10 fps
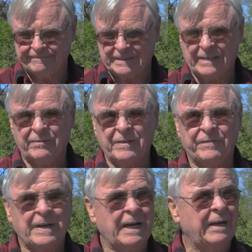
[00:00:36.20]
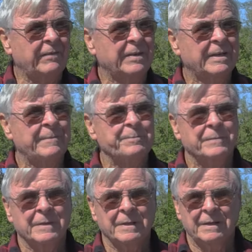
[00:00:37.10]
'75.
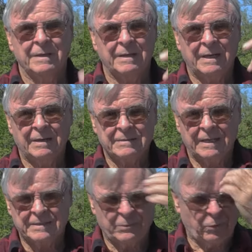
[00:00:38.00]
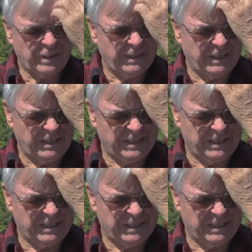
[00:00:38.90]
I was actually working down